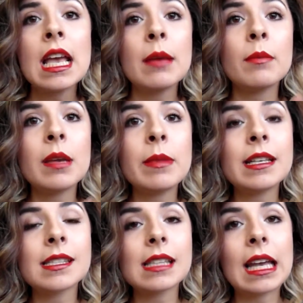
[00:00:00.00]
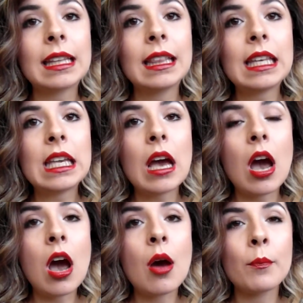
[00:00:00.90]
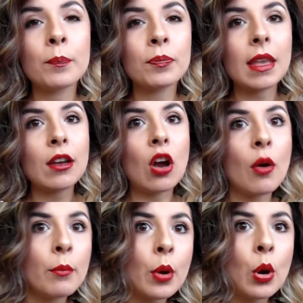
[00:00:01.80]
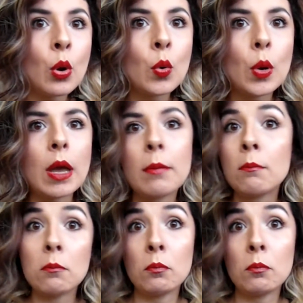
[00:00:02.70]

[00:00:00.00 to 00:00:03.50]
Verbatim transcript: maybe slightly um, combo um,